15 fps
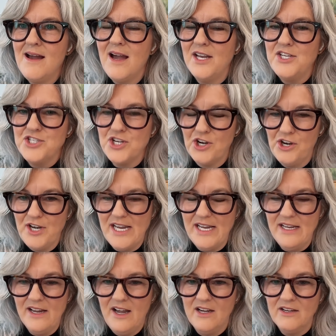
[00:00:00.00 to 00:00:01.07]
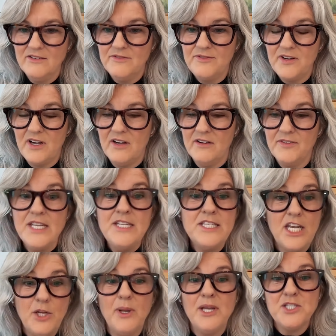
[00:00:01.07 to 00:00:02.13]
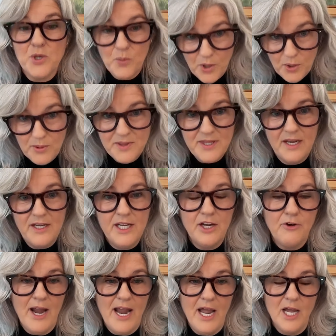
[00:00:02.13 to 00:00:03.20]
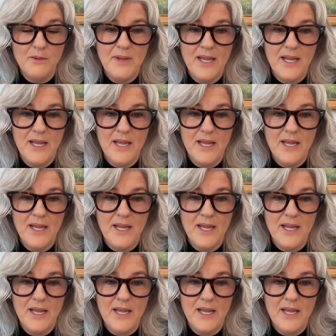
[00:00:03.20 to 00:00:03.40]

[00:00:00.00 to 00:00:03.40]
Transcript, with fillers: a journey of, of continuing to work with the Enneagram